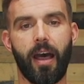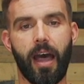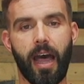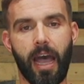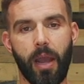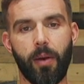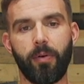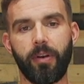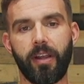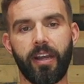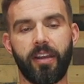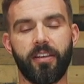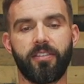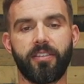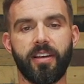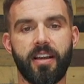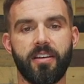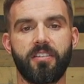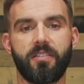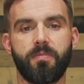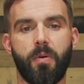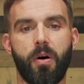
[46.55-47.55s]
I would get a
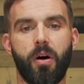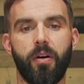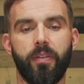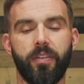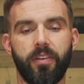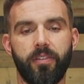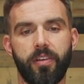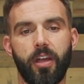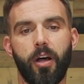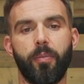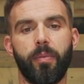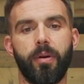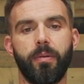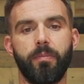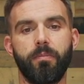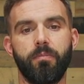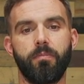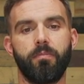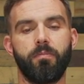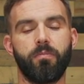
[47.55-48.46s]
size small in this helmet.